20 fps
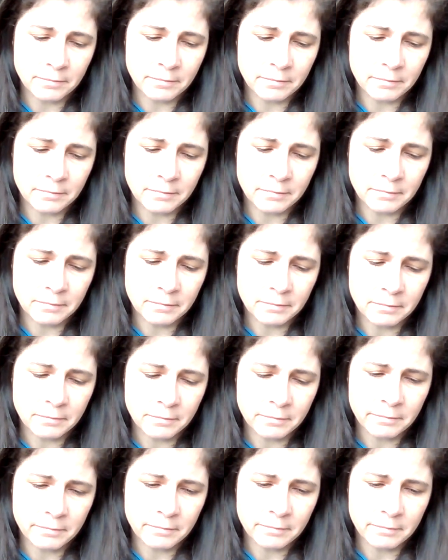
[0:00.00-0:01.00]

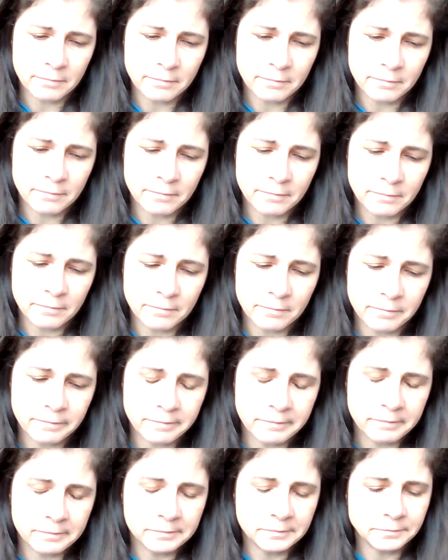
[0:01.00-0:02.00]

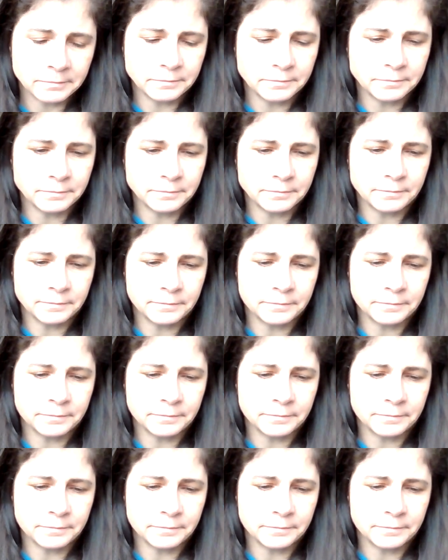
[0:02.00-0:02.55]
Nothing is said.